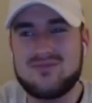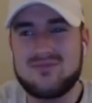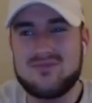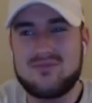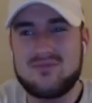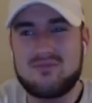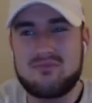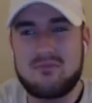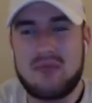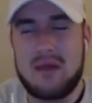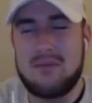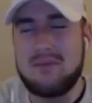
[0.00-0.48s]

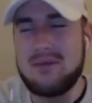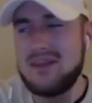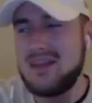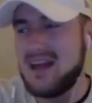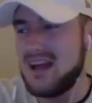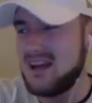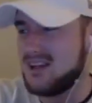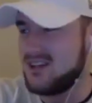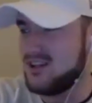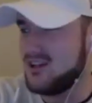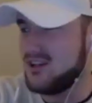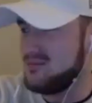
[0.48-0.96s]
Maybe
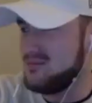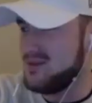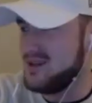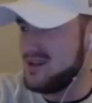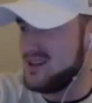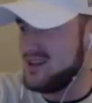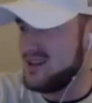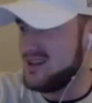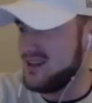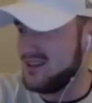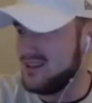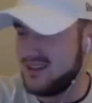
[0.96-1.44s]
that could have
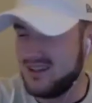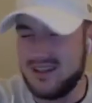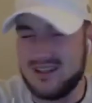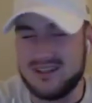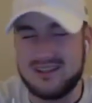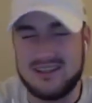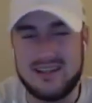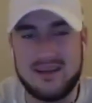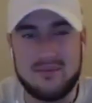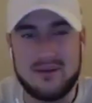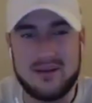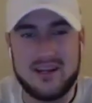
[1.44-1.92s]
been a
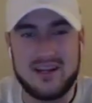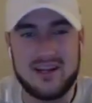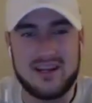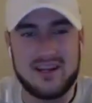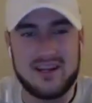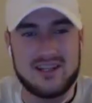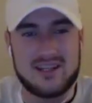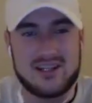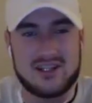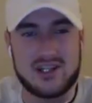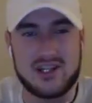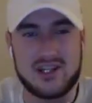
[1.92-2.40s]
limited
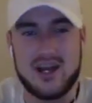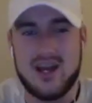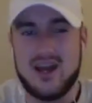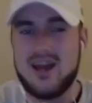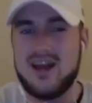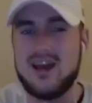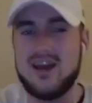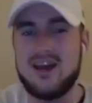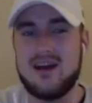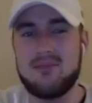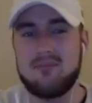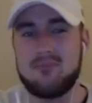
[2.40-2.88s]
edition,
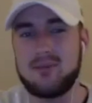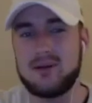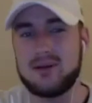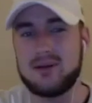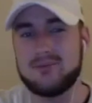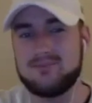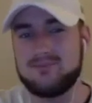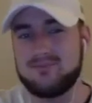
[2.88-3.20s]
but